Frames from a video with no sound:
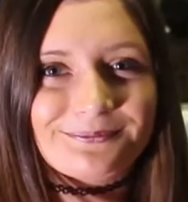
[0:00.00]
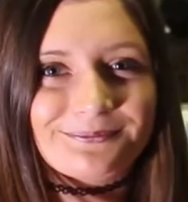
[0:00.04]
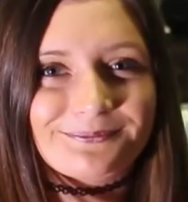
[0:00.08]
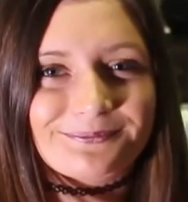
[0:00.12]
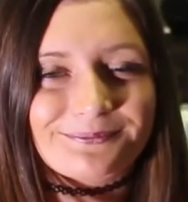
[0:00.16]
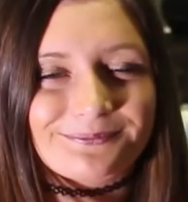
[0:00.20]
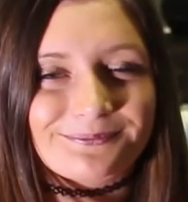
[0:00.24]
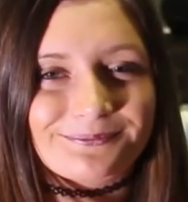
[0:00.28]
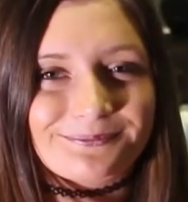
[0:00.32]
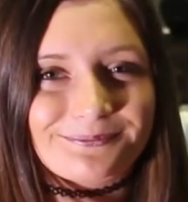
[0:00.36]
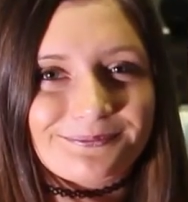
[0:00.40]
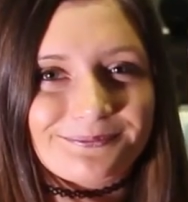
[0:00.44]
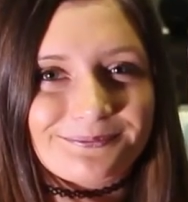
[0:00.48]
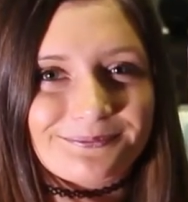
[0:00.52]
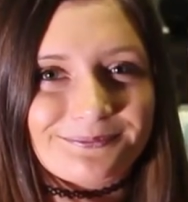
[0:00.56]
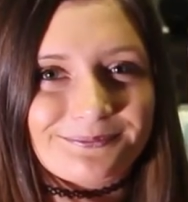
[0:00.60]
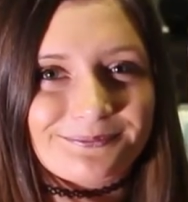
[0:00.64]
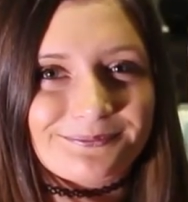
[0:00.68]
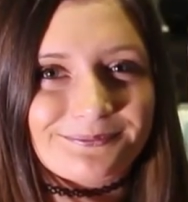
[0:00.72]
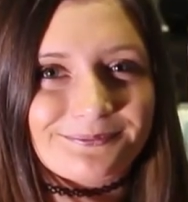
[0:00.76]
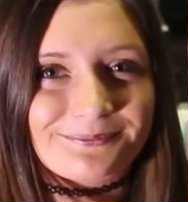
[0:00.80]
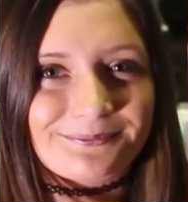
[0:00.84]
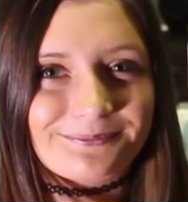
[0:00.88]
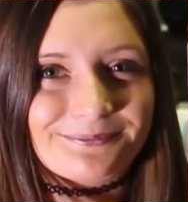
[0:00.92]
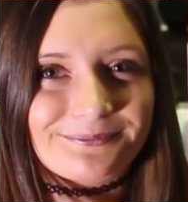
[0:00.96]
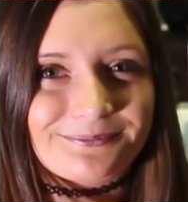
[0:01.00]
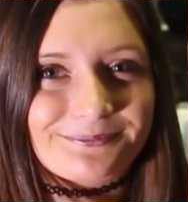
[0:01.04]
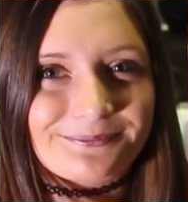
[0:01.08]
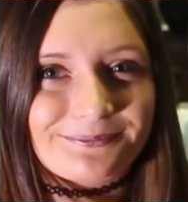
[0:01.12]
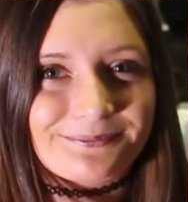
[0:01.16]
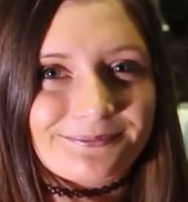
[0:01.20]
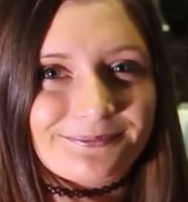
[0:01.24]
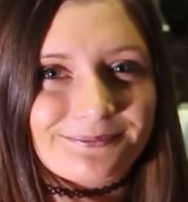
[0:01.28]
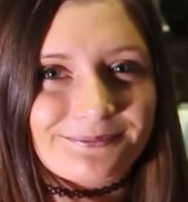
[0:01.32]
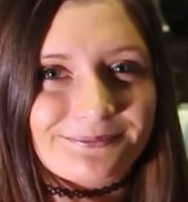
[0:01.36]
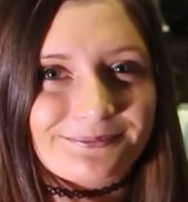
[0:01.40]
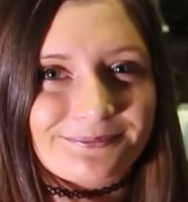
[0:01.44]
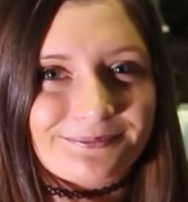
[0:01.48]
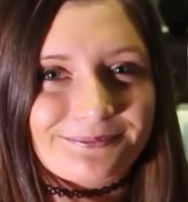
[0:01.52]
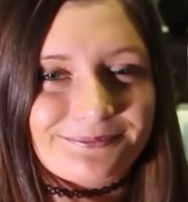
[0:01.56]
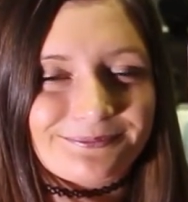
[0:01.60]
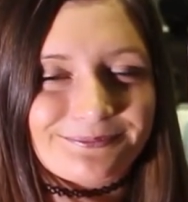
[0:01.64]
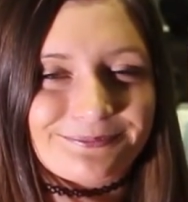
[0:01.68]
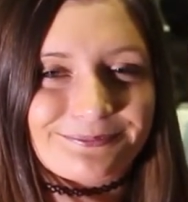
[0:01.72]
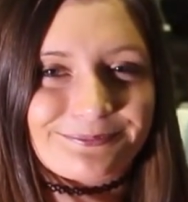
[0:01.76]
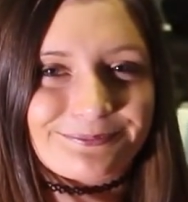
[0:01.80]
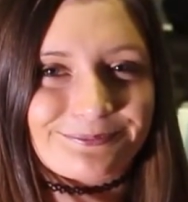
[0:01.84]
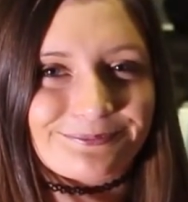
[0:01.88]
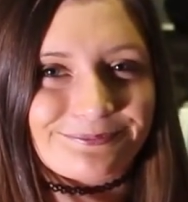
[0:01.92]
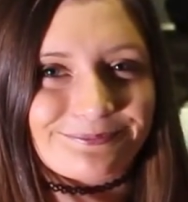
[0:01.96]

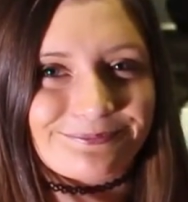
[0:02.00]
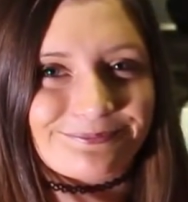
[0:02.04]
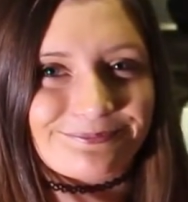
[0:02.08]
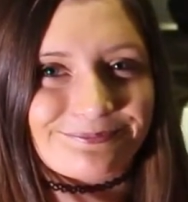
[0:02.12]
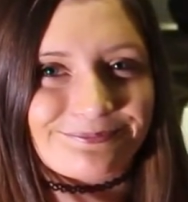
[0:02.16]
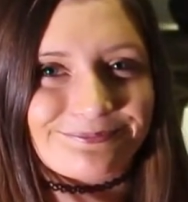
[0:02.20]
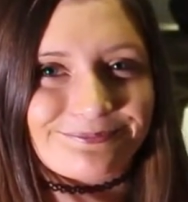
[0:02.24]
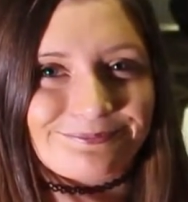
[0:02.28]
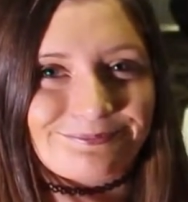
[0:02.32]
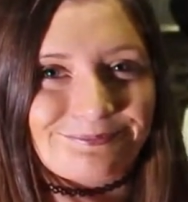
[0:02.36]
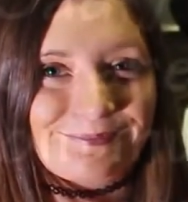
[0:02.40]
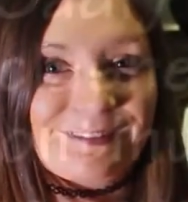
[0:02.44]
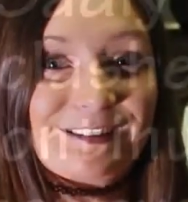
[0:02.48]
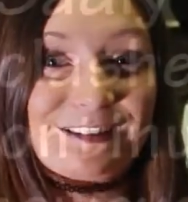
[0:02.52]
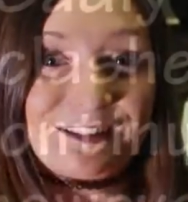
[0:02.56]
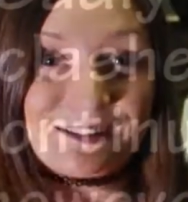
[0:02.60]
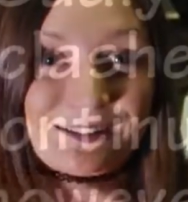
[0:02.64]
[no speech]